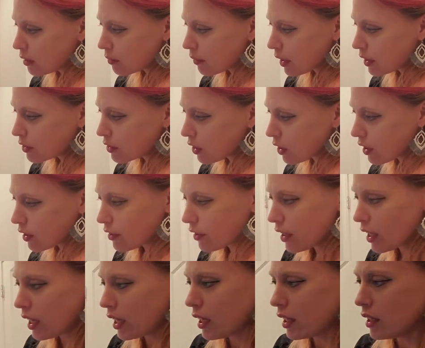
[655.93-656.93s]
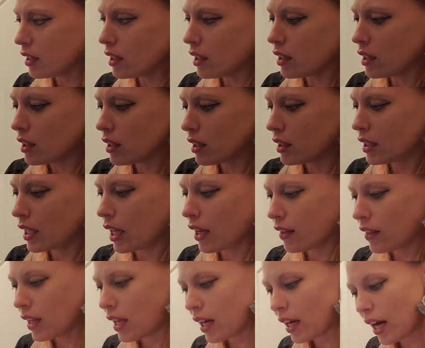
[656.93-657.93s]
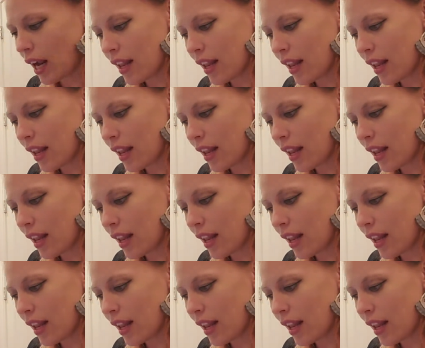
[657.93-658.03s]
my dark red down there.